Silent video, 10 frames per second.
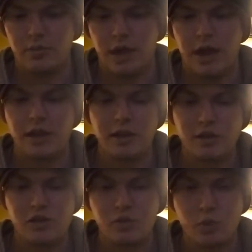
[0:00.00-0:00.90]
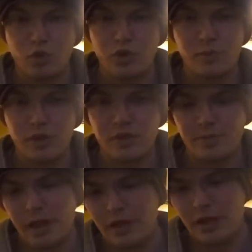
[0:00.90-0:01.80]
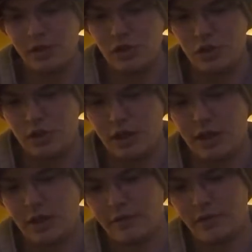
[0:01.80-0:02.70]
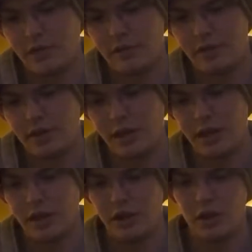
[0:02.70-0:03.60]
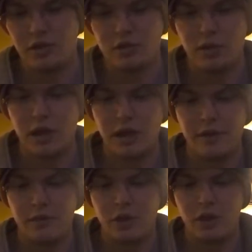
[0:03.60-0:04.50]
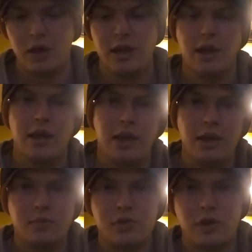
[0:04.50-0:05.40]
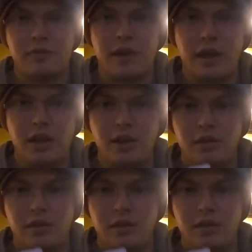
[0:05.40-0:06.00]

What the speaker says: I get the sportsman's package. It covers everything, and you also got to have your hip survey